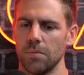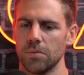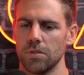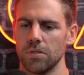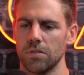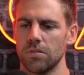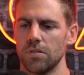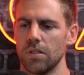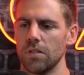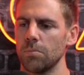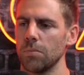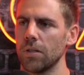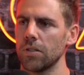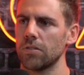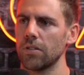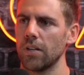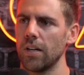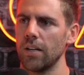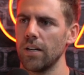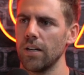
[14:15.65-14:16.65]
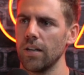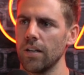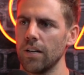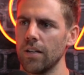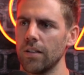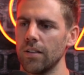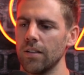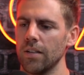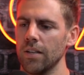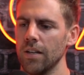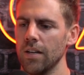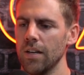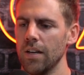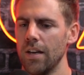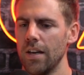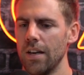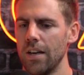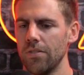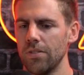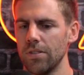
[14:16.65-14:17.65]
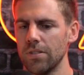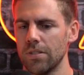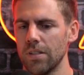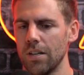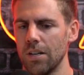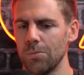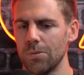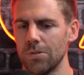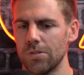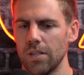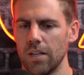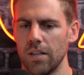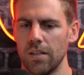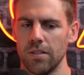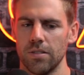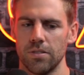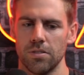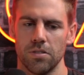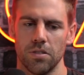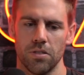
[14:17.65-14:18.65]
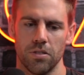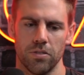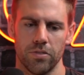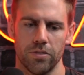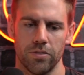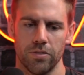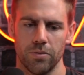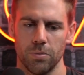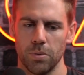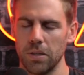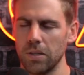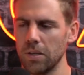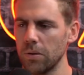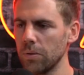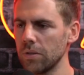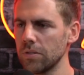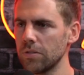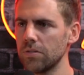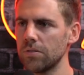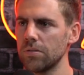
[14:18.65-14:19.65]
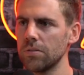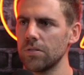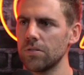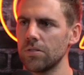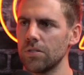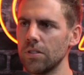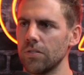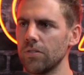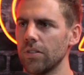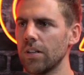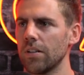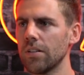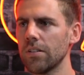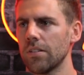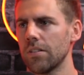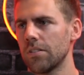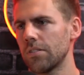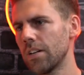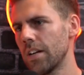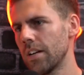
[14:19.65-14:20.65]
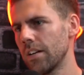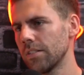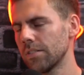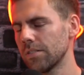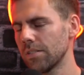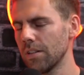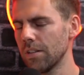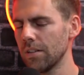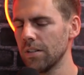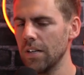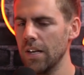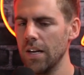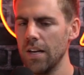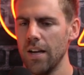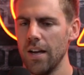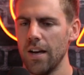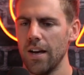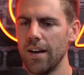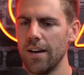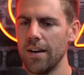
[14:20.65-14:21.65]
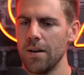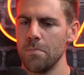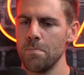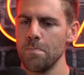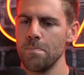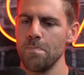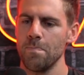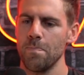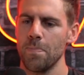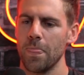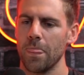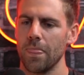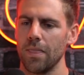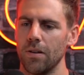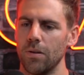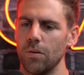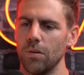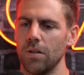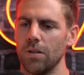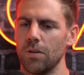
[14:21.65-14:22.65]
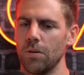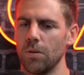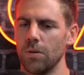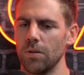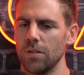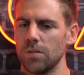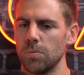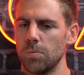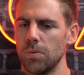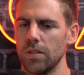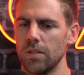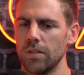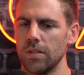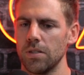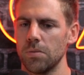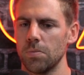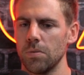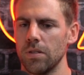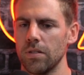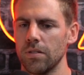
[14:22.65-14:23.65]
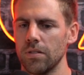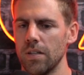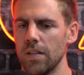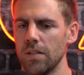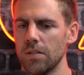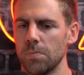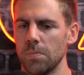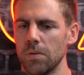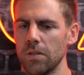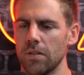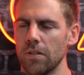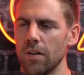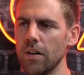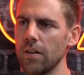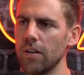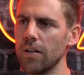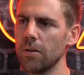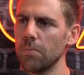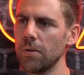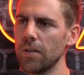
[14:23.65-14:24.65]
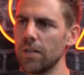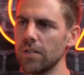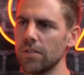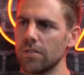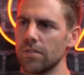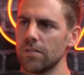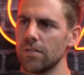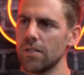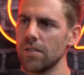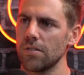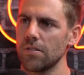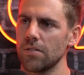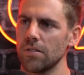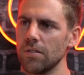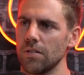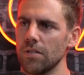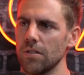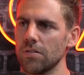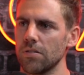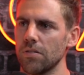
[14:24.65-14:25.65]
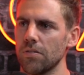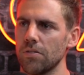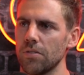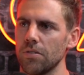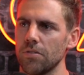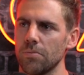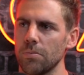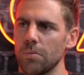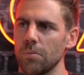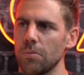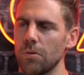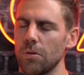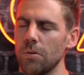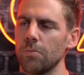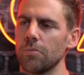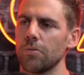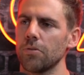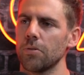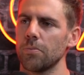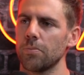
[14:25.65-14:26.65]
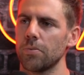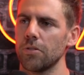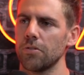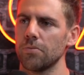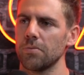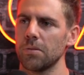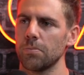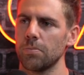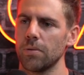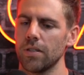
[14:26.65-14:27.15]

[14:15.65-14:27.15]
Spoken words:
Just did my training, and every time a challenge of what I wanted to achieve out of the training. So all in all, it's been growing, but there's still lots of room for improvement.